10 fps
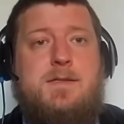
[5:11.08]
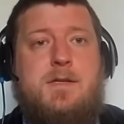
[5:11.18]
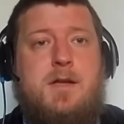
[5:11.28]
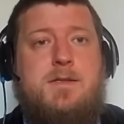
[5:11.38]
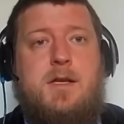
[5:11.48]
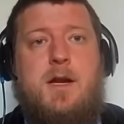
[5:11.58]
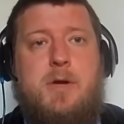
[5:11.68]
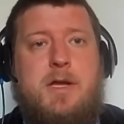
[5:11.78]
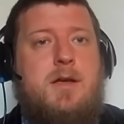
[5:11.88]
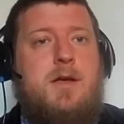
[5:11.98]
lacks the
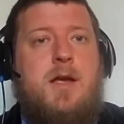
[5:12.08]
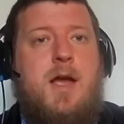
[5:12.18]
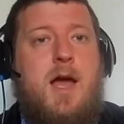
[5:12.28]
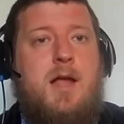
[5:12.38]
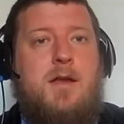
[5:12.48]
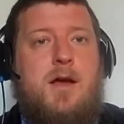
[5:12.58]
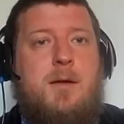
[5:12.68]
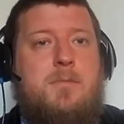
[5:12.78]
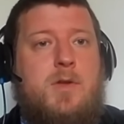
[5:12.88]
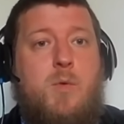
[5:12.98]
artillery and
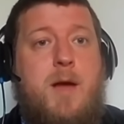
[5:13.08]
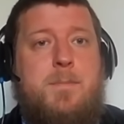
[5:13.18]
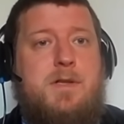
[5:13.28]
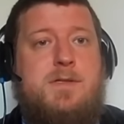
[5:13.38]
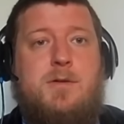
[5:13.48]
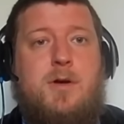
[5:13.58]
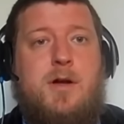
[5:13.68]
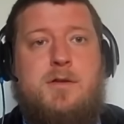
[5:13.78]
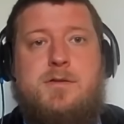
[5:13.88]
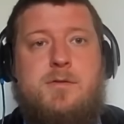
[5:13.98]
the weapons in
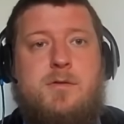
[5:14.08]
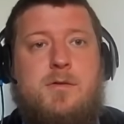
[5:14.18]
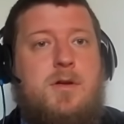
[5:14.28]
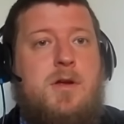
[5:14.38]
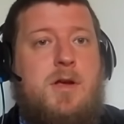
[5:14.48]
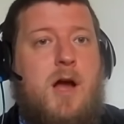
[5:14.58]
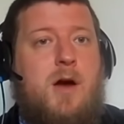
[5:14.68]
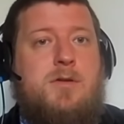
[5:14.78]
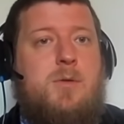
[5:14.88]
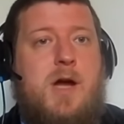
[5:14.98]
order to
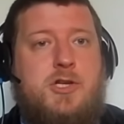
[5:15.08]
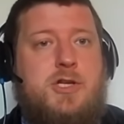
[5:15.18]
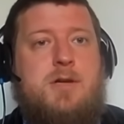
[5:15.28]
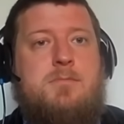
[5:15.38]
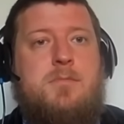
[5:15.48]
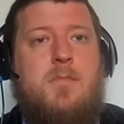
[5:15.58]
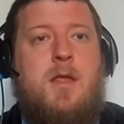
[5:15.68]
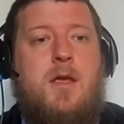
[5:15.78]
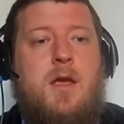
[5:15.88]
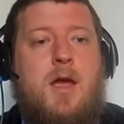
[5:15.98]
counter Russia.
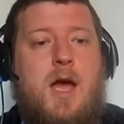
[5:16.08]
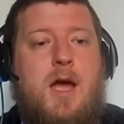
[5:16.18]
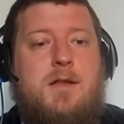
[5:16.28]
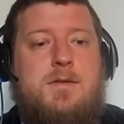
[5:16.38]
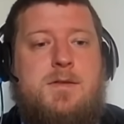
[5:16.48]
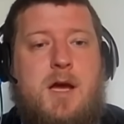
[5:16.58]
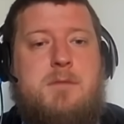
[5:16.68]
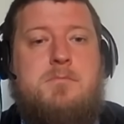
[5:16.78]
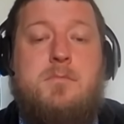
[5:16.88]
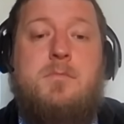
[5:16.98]
And yeah,
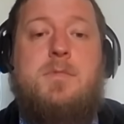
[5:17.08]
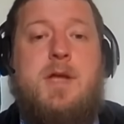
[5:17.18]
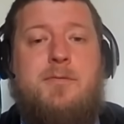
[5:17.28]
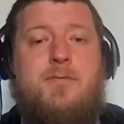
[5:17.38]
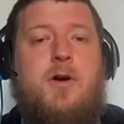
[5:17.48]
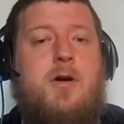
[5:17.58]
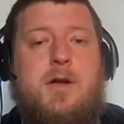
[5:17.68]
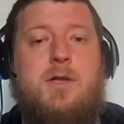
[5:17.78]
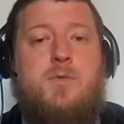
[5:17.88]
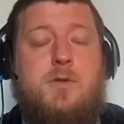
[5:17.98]

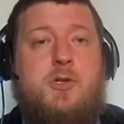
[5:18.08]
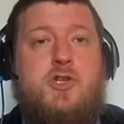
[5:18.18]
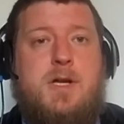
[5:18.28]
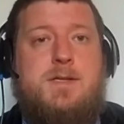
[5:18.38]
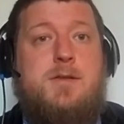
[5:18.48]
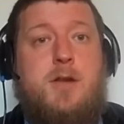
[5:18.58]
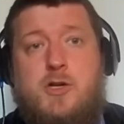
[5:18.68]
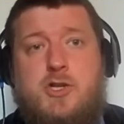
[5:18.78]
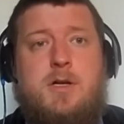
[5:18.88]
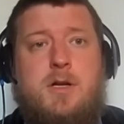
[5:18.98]
therefore it would be just
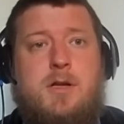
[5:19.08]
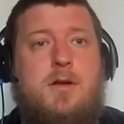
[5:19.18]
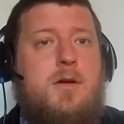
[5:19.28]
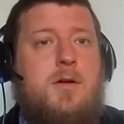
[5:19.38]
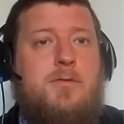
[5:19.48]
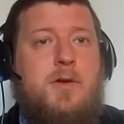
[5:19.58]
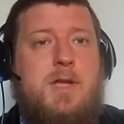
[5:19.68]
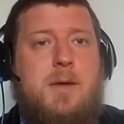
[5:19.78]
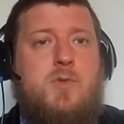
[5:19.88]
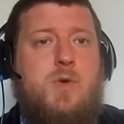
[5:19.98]
logical for
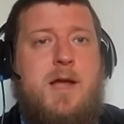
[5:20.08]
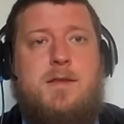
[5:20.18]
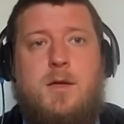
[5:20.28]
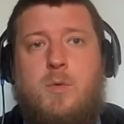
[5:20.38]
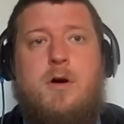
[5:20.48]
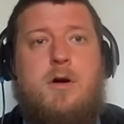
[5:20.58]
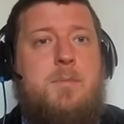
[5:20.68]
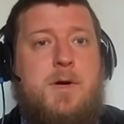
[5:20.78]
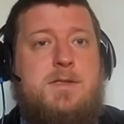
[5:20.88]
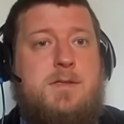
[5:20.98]
them to end the war.
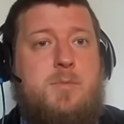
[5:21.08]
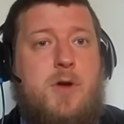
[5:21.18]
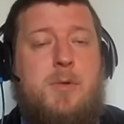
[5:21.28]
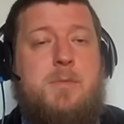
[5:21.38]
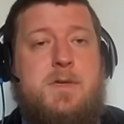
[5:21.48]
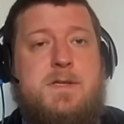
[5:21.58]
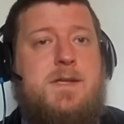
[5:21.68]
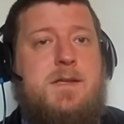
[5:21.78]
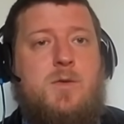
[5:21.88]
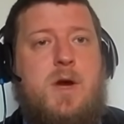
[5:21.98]
But the problem is
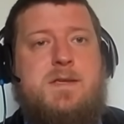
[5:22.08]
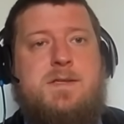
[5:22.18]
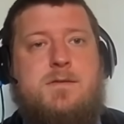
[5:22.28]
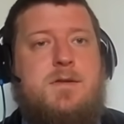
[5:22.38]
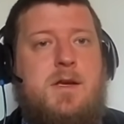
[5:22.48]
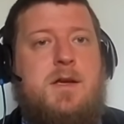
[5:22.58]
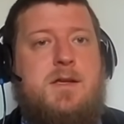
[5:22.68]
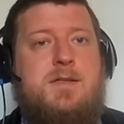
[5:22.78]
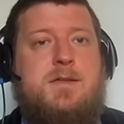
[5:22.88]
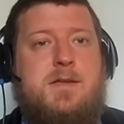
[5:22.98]
that the West
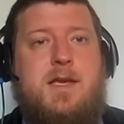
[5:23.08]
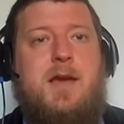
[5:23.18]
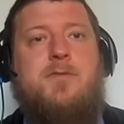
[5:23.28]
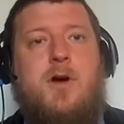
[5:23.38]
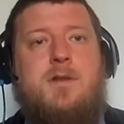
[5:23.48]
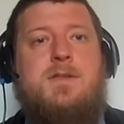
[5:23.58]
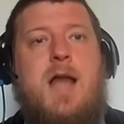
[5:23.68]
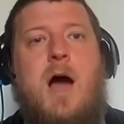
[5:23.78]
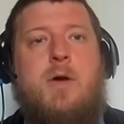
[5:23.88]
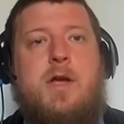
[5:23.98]
is Kiev not
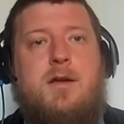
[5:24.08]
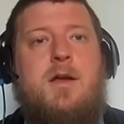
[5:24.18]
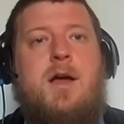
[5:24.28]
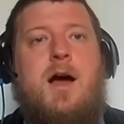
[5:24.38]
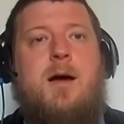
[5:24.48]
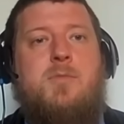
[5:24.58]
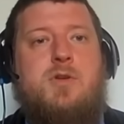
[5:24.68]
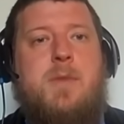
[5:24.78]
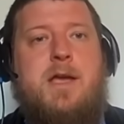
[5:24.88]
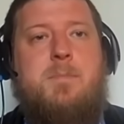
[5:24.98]
allowing
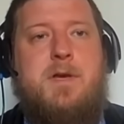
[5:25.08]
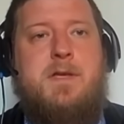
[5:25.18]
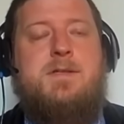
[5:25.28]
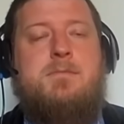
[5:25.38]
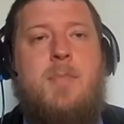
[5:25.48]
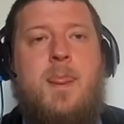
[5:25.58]
to make peace,